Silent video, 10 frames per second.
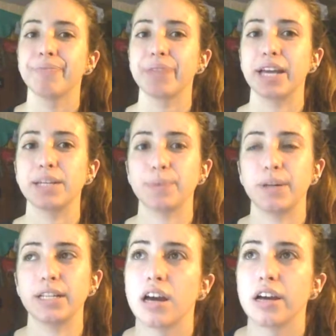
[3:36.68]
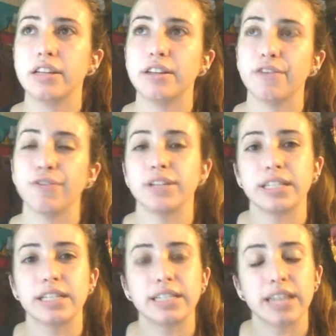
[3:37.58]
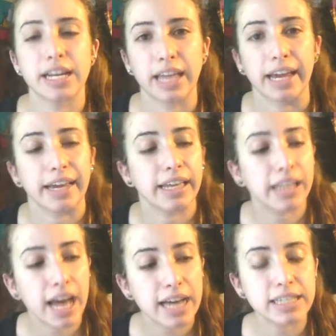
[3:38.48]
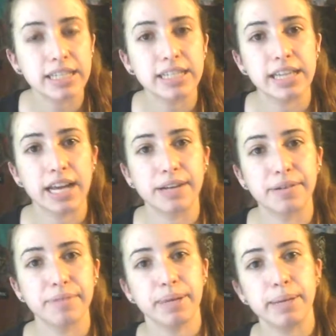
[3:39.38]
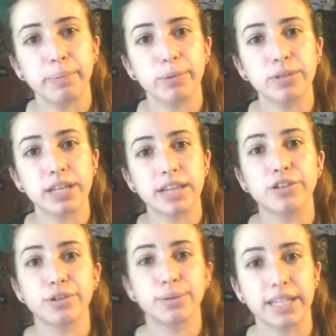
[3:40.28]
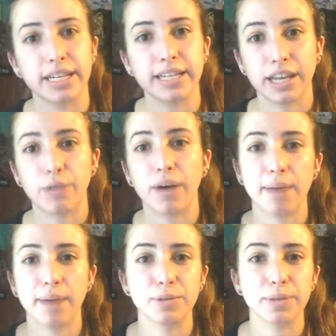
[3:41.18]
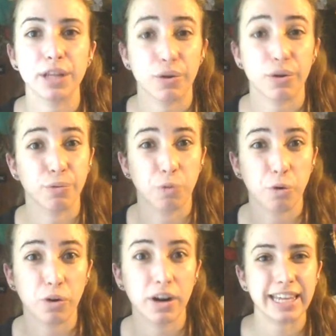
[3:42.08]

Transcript: as well as the differences in classes and peoples in the two cities, what happens when they go to war.